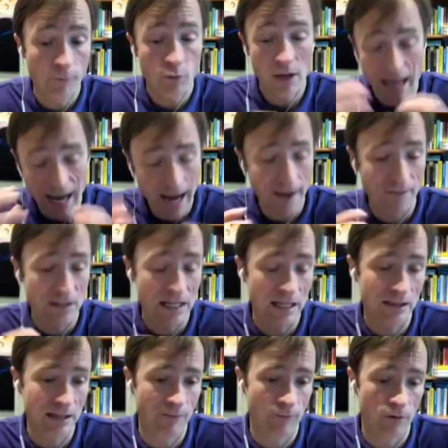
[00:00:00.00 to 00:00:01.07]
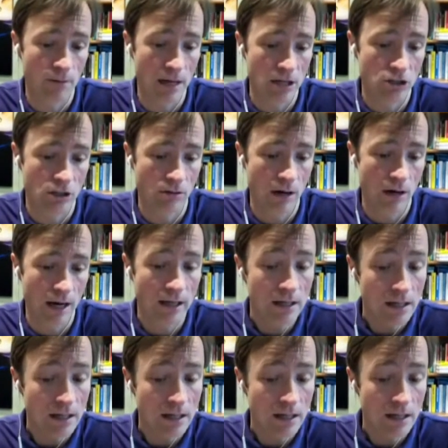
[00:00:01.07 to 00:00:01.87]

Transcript: We have to get the information right.